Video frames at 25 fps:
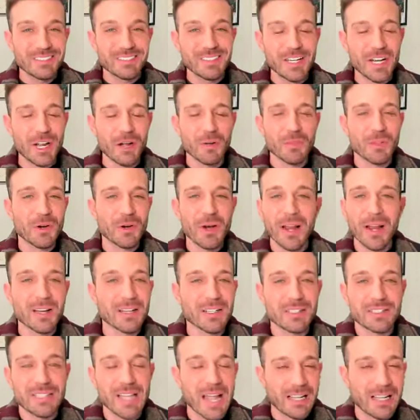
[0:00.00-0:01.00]
they're not
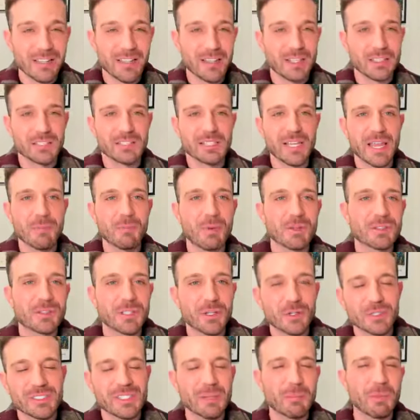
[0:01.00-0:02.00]
exactly the same, but
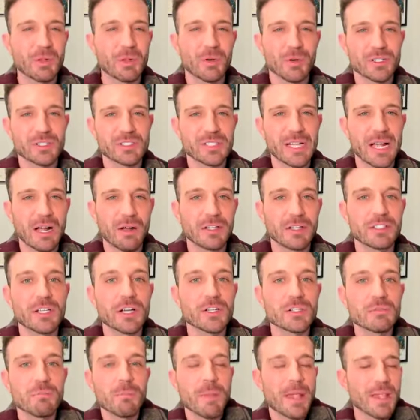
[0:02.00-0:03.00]
they're similar in style, it
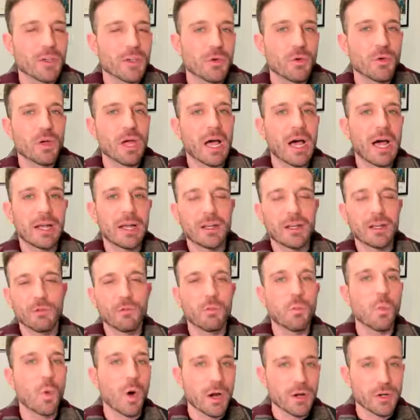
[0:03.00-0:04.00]
does make you kind of
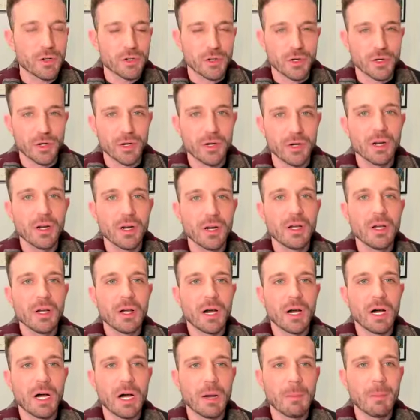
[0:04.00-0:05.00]
wonder.
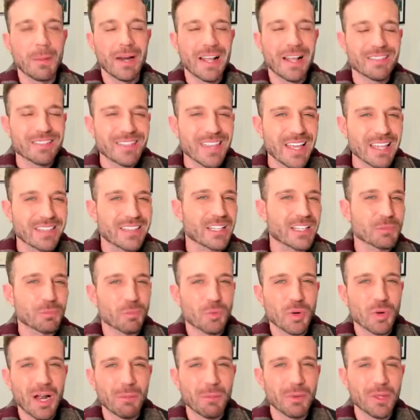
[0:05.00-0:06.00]
And I think that's
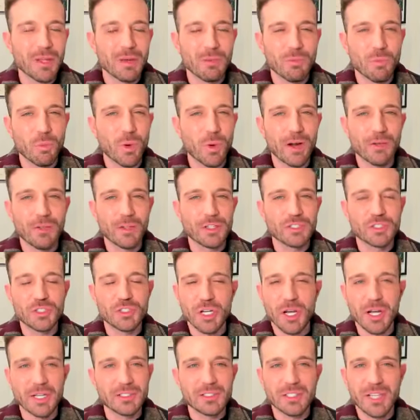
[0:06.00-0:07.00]
probably where the
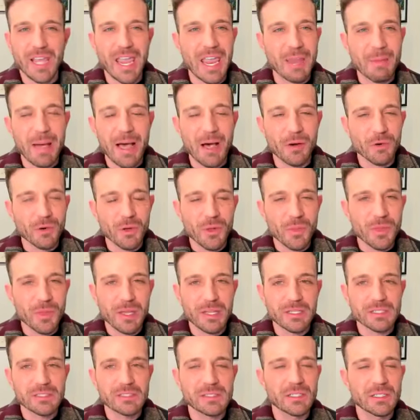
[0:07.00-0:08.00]
judge came out on
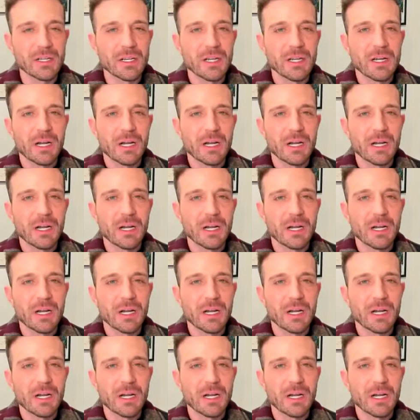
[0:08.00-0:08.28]
this.